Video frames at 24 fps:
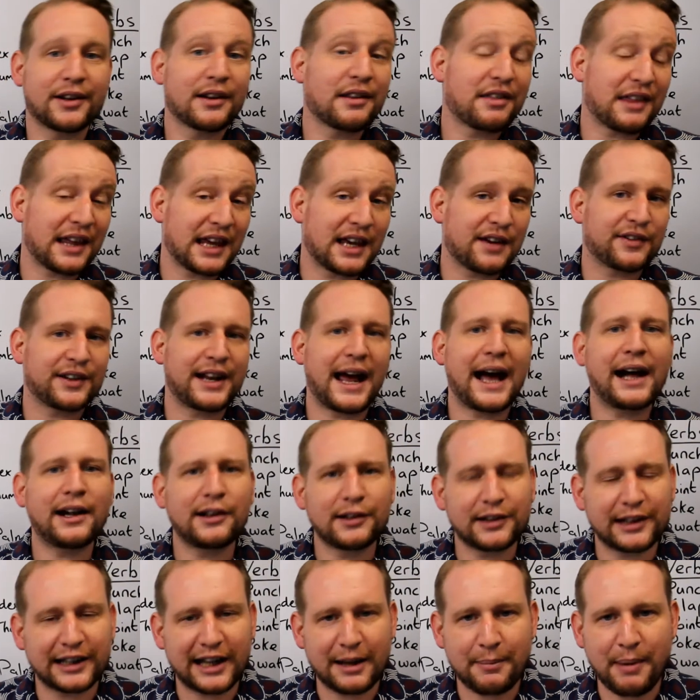Think of an
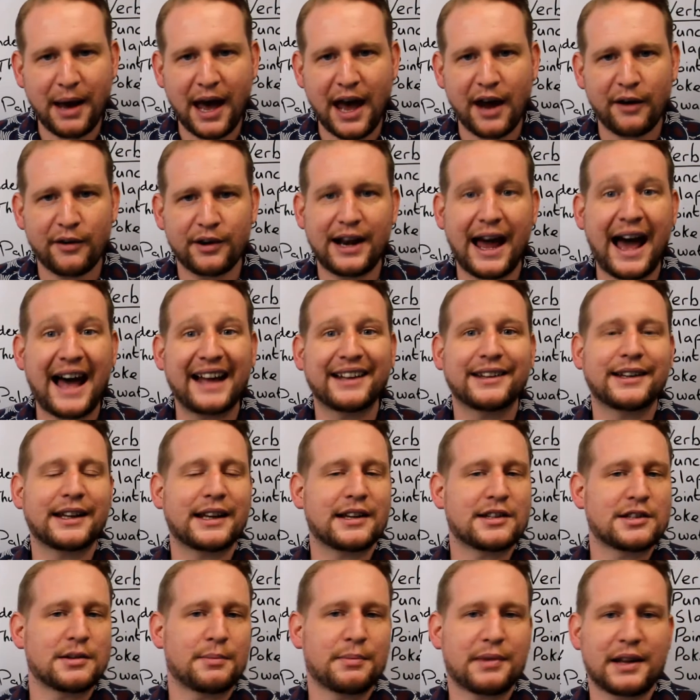elderly parent handing
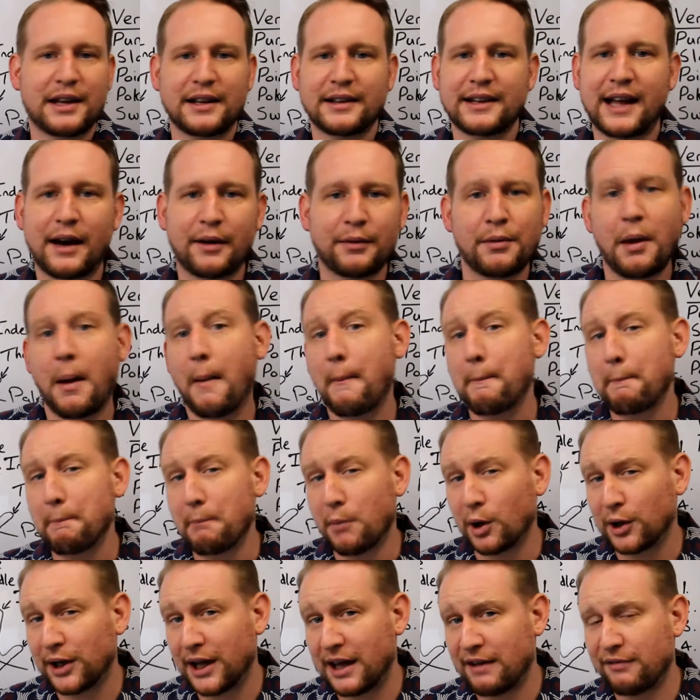something down,
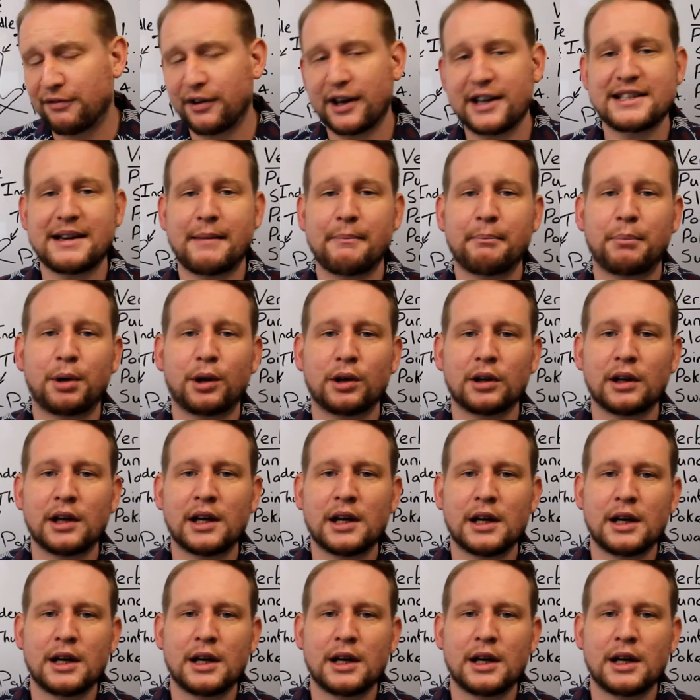money, for example,